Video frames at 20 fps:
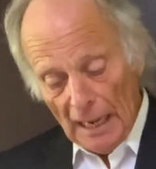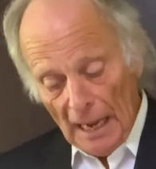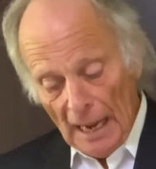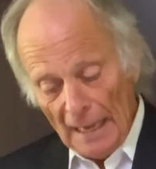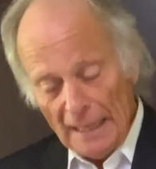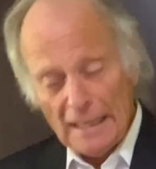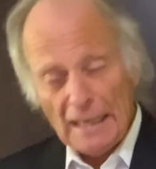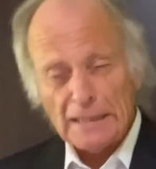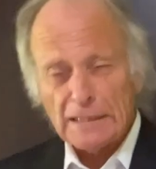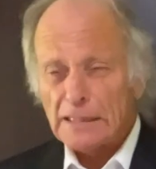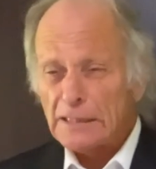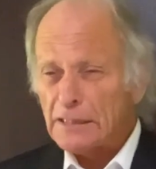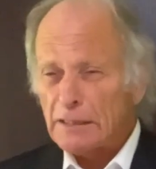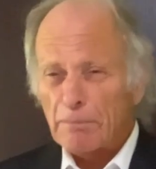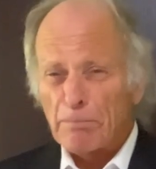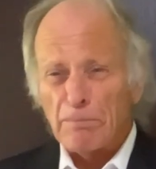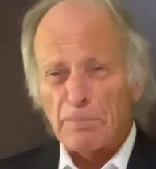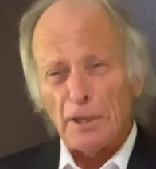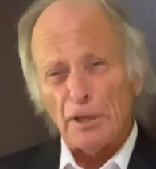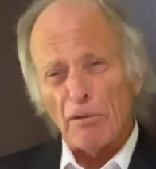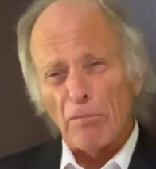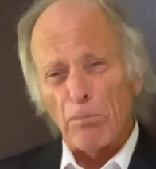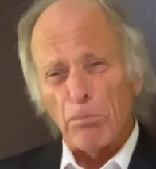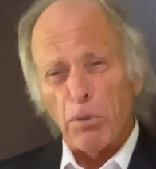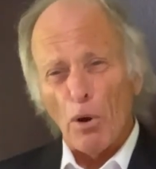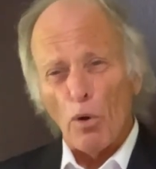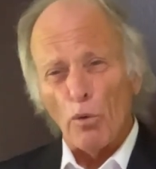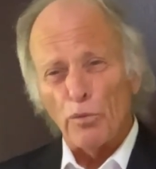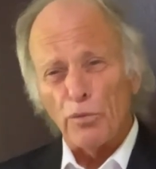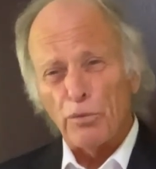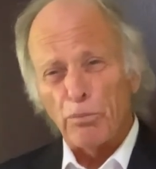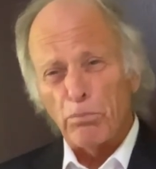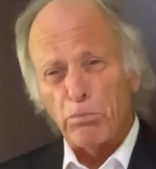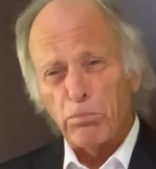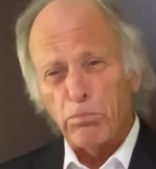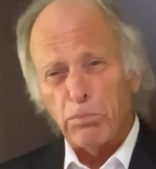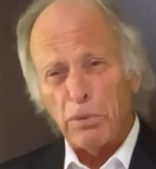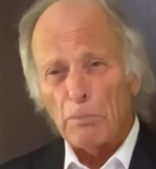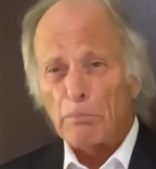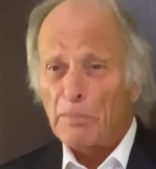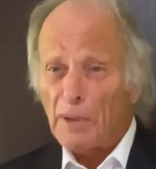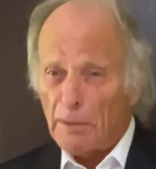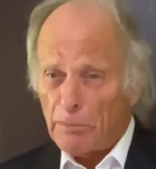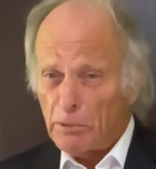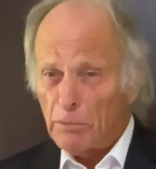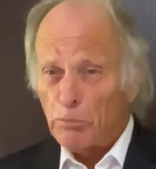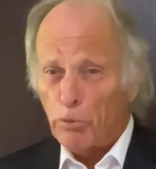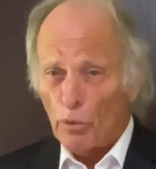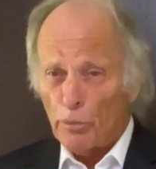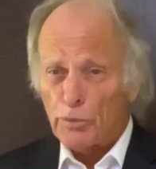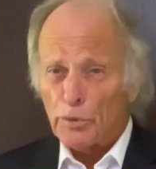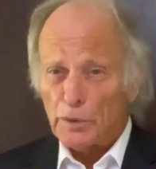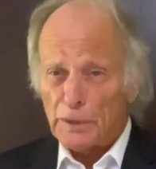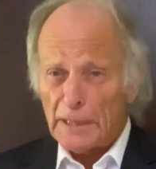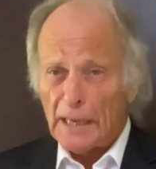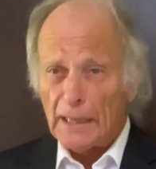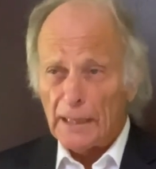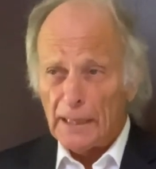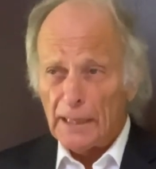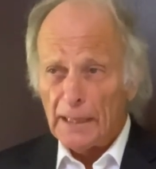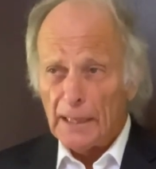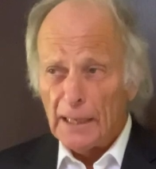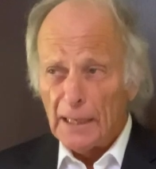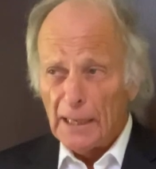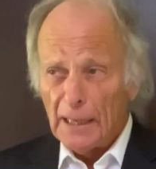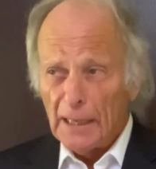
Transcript: I guess it's a bit of both, but maybe both are needed.